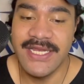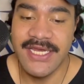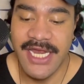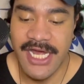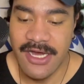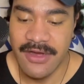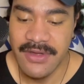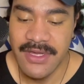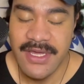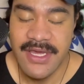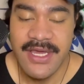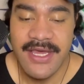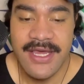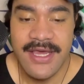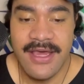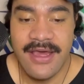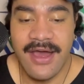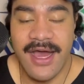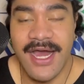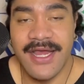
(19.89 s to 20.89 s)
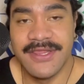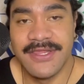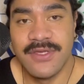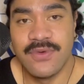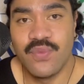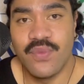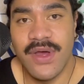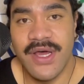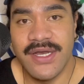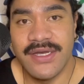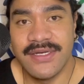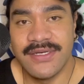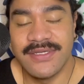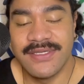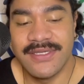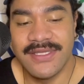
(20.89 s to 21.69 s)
Now, I did one